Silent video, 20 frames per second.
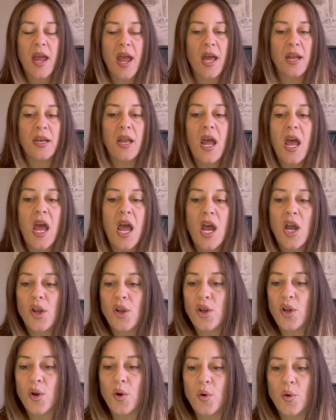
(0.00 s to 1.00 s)
And
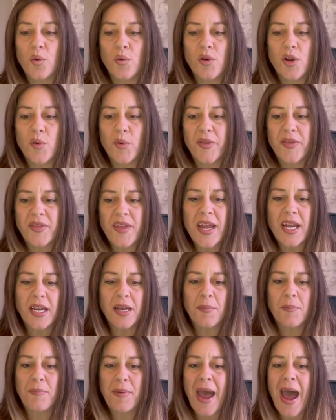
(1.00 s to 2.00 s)
you you would
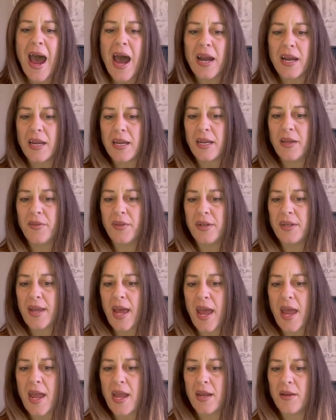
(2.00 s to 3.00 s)
think back in the
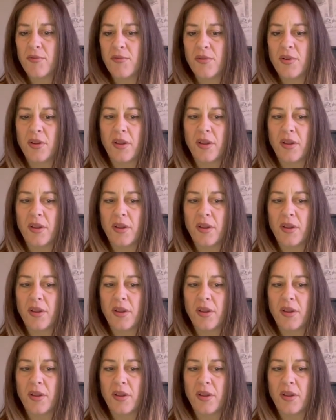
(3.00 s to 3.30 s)
day to